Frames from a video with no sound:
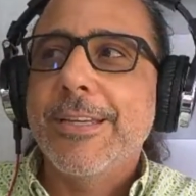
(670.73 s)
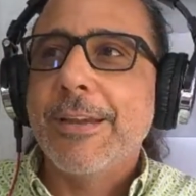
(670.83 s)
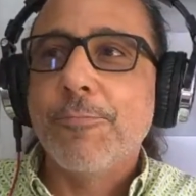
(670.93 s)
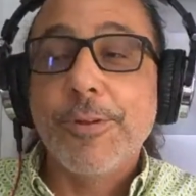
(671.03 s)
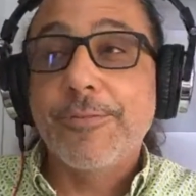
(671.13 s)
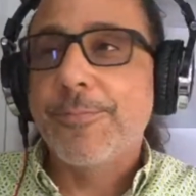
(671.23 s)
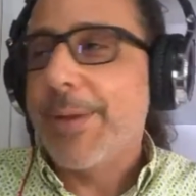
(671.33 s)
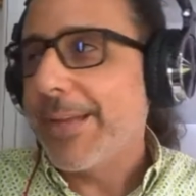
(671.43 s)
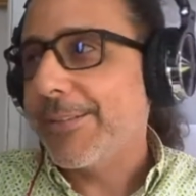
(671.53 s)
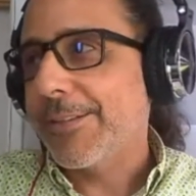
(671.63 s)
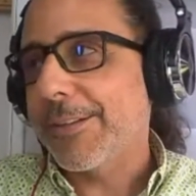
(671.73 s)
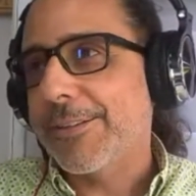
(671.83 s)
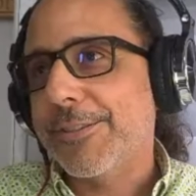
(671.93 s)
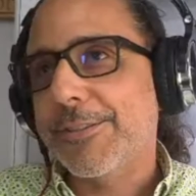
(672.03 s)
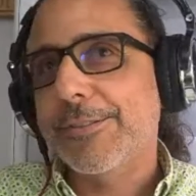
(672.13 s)
We've made
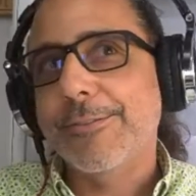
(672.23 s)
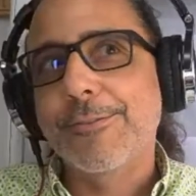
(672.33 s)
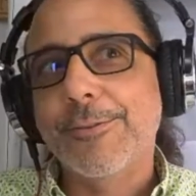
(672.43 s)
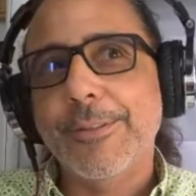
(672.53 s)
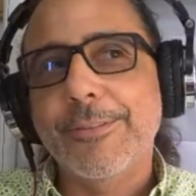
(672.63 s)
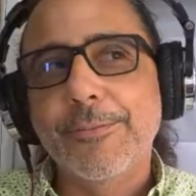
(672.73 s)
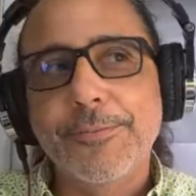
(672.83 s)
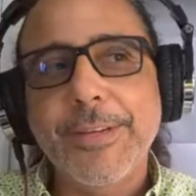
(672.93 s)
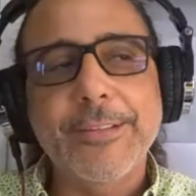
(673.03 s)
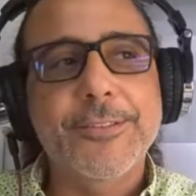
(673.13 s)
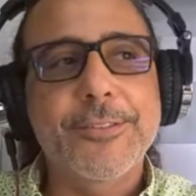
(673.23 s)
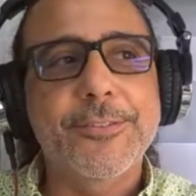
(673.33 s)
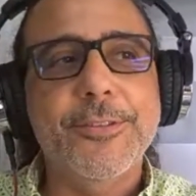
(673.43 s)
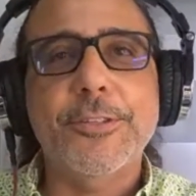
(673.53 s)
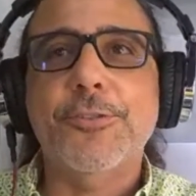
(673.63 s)
we've taken
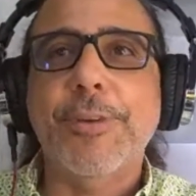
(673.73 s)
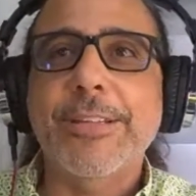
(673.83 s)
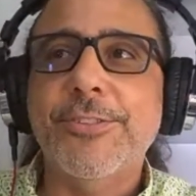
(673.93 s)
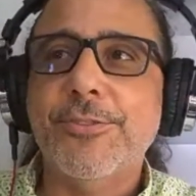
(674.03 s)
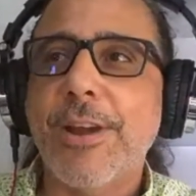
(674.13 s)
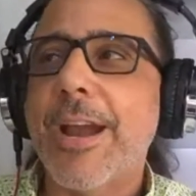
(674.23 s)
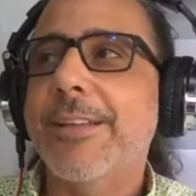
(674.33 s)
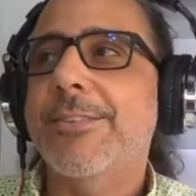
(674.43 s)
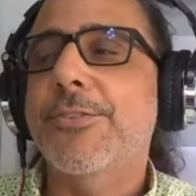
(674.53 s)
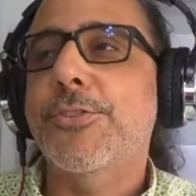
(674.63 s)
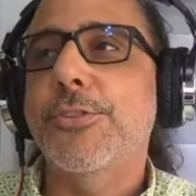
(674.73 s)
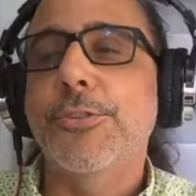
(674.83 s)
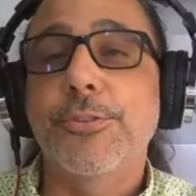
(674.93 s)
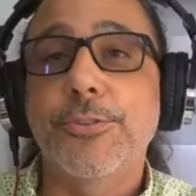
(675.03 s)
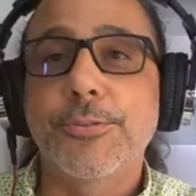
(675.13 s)
such great strides
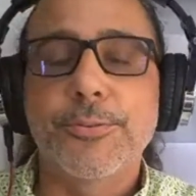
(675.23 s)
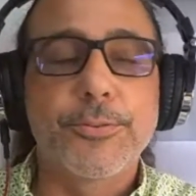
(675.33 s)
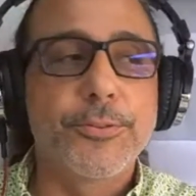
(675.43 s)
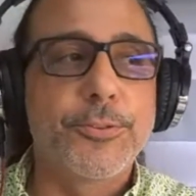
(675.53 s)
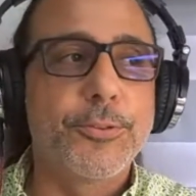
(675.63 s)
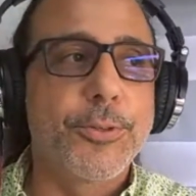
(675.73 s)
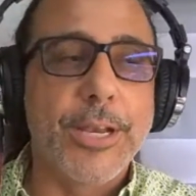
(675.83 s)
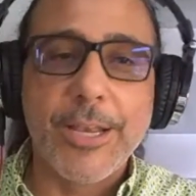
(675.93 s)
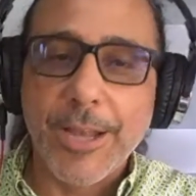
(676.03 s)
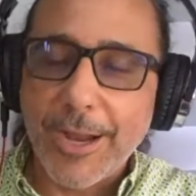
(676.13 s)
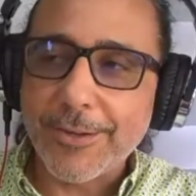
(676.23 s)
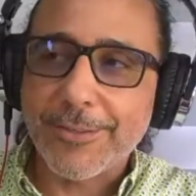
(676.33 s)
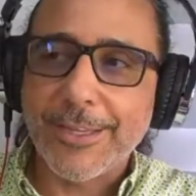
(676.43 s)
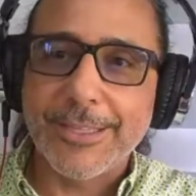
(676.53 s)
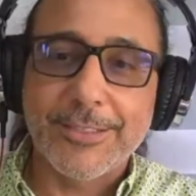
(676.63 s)
to do a lot
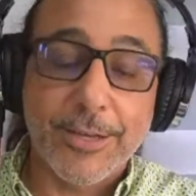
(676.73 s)
of things,